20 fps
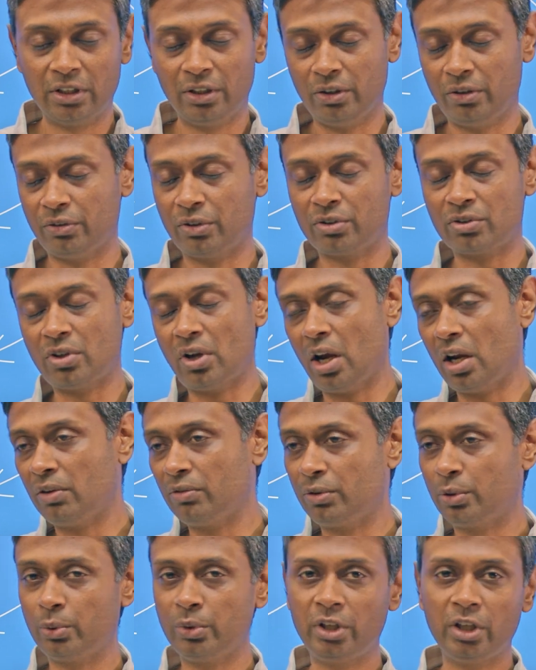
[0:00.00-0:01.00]
You have to
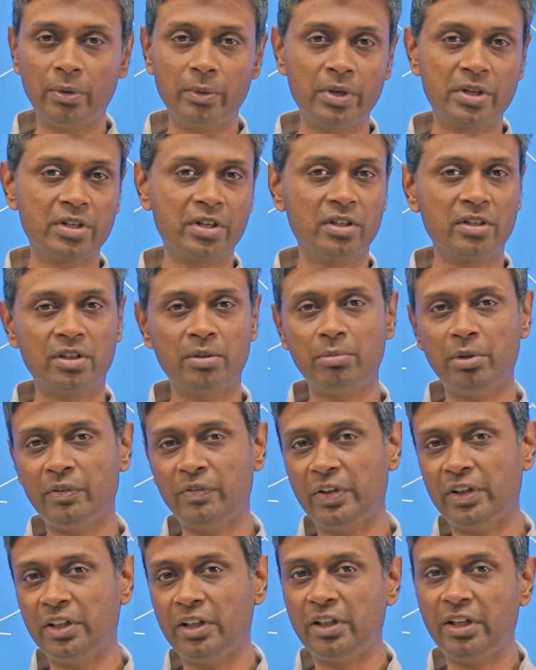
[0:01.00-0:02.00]
solve two equations,
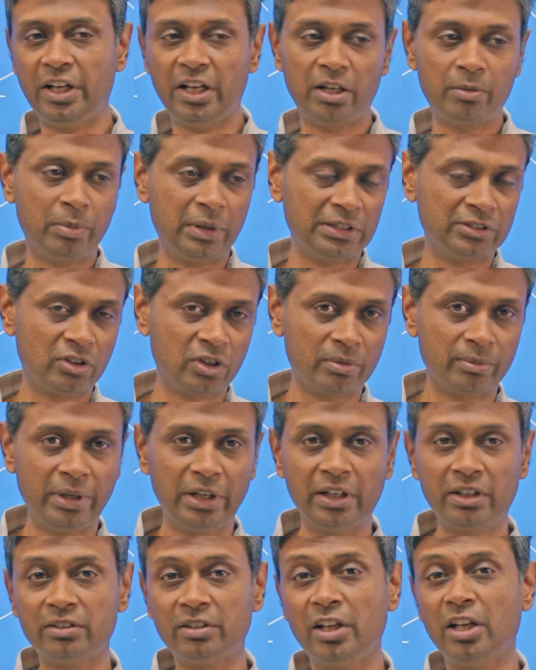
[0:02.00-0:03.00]
simplify that, take plus or
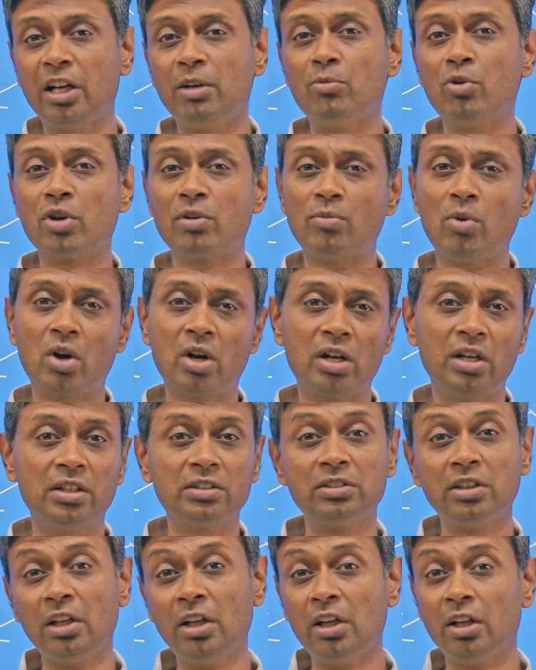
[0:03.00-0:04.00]
minus, think about
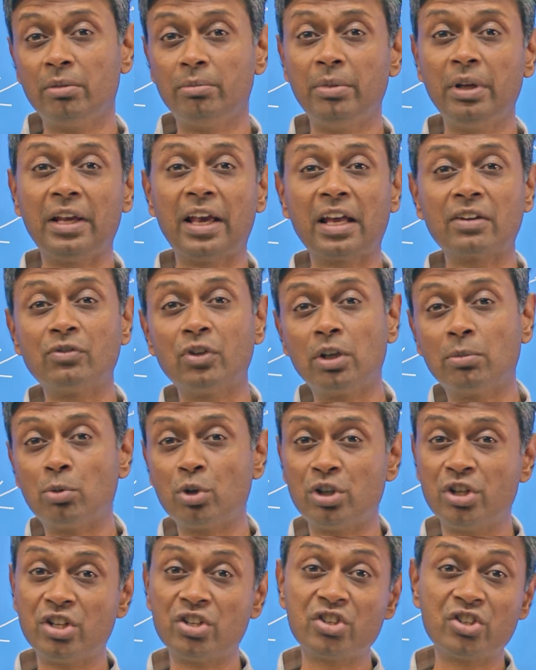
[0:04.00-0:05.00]
modulus, be careful
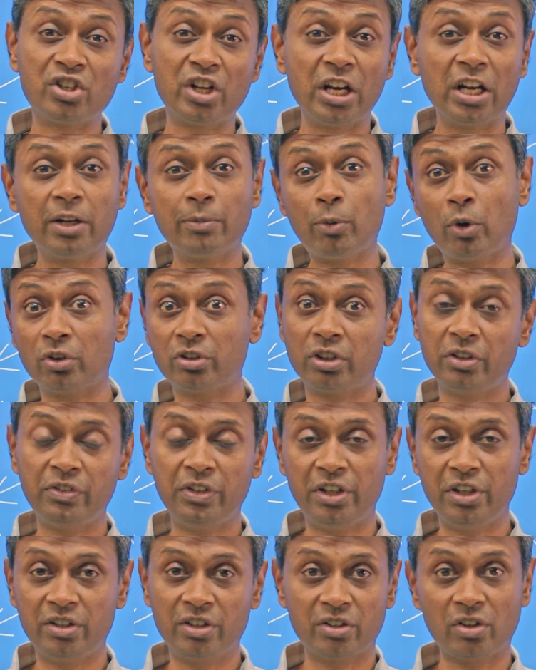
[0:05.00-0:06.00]
about distinct positive
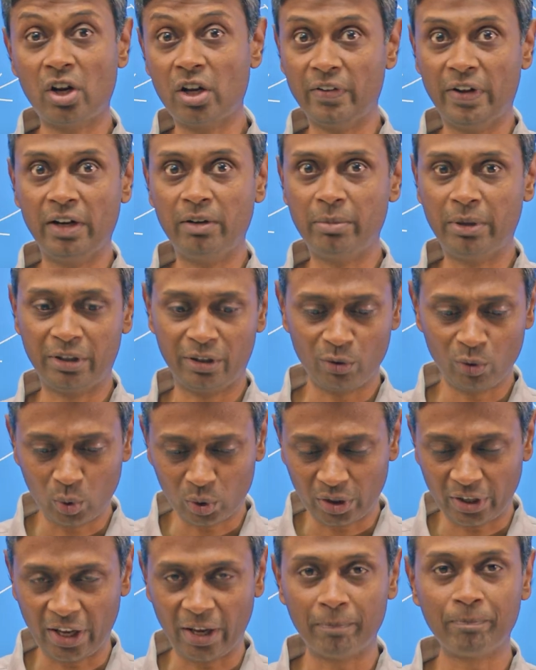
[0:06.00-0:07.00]
integers, all of that. But you know
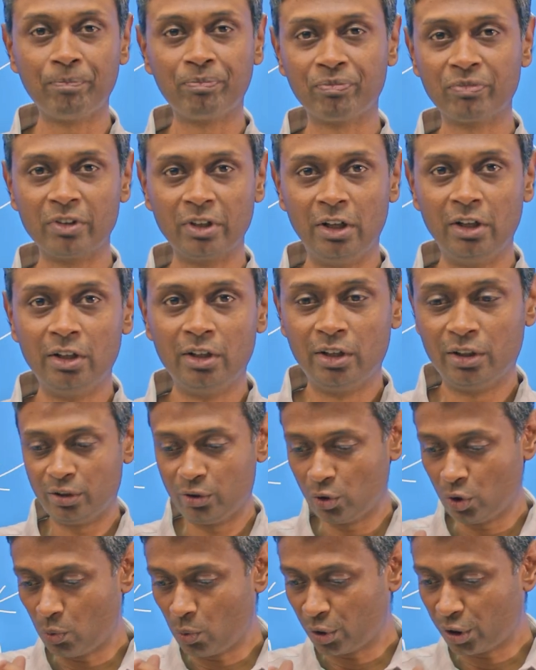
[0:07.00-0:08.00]
the game.
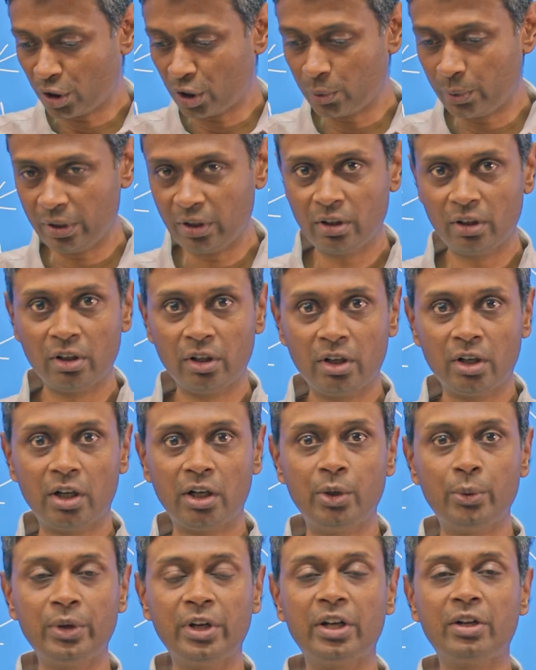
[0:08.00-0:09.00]
You know what you're doing,
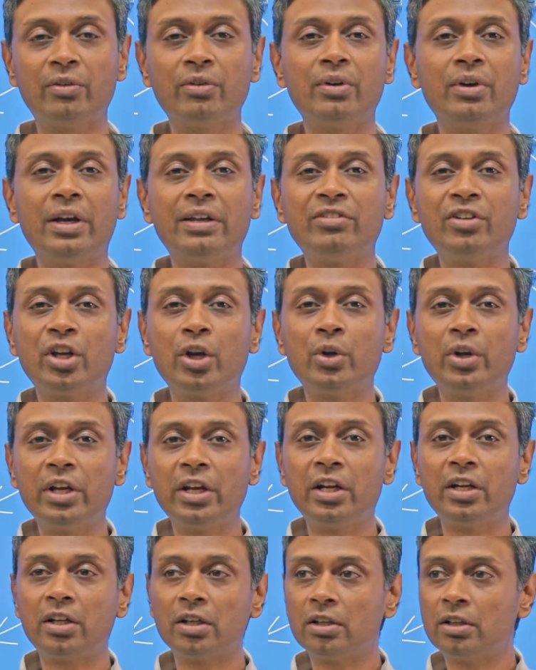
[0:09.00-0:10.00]
executing
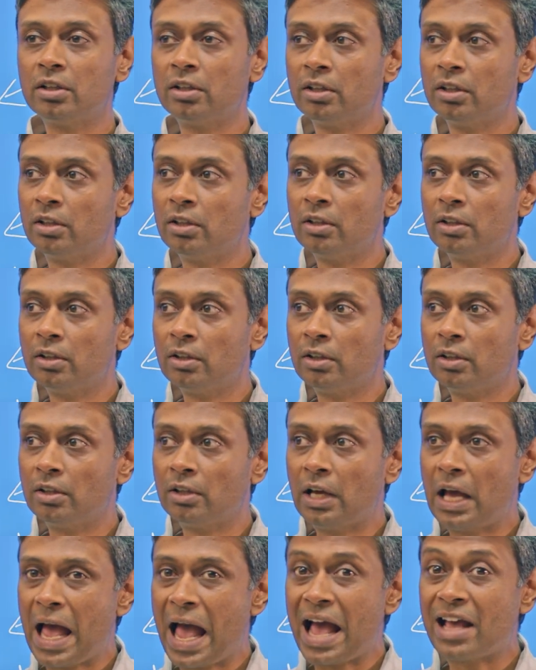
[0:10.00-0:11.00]
it
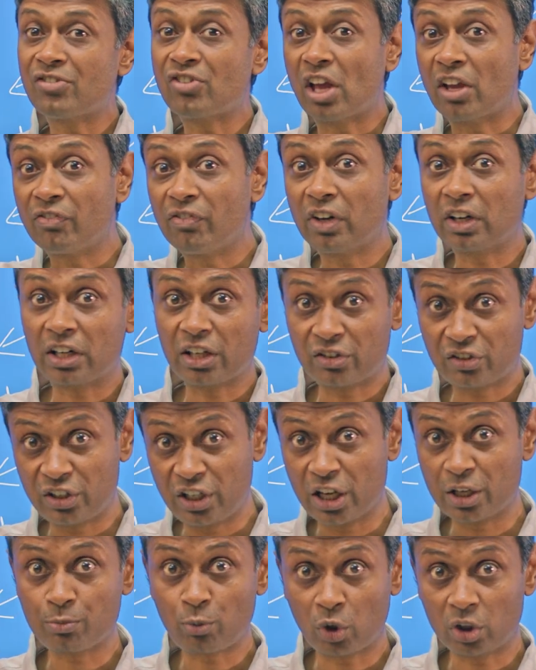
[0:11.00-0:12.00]
as
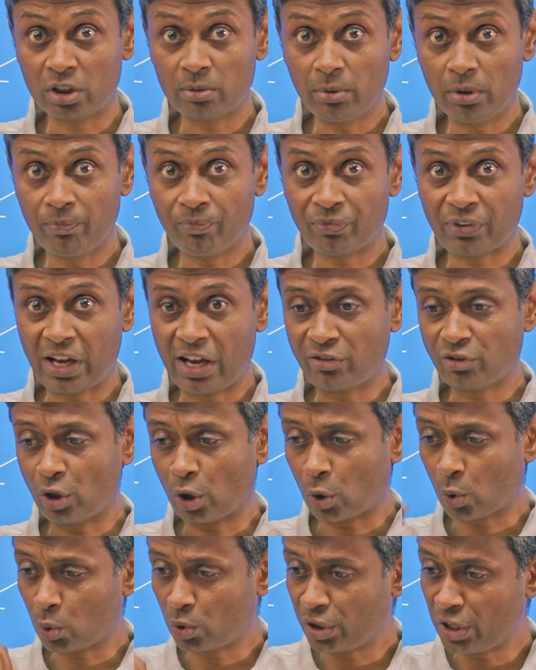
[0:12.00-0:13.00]
effortlessly as possible, as
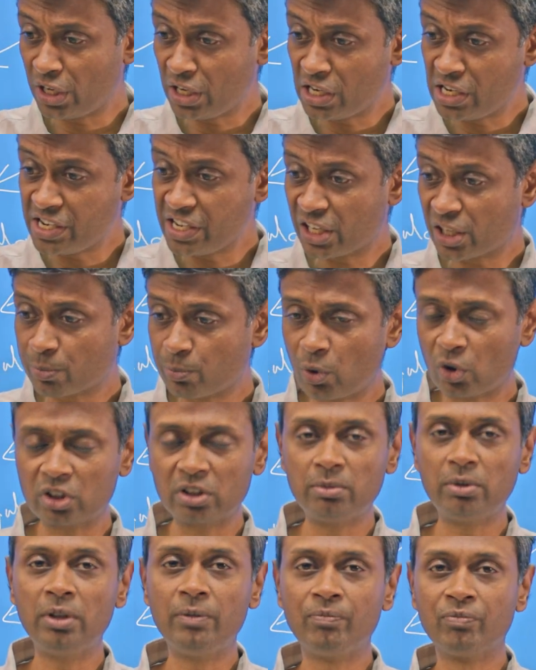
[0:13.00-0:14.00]
routinely as
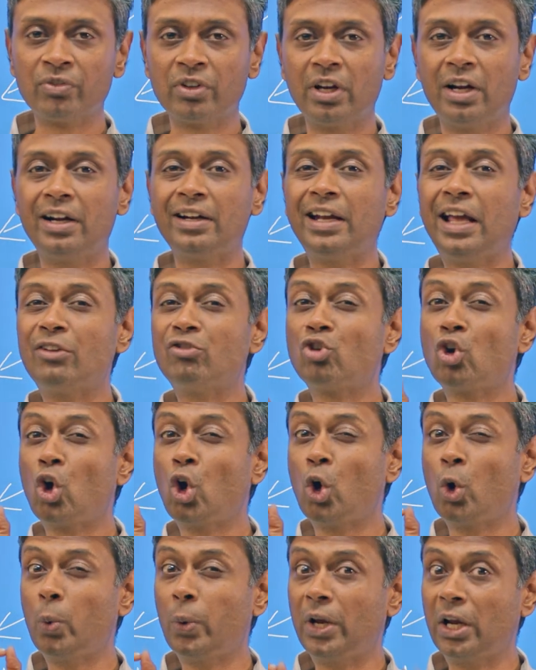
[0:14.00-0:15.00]
possible, and as
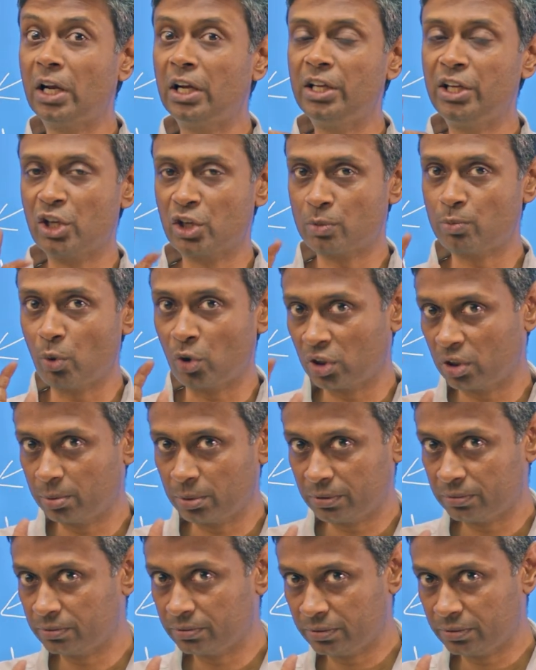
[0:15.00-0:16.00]
quickly as possible.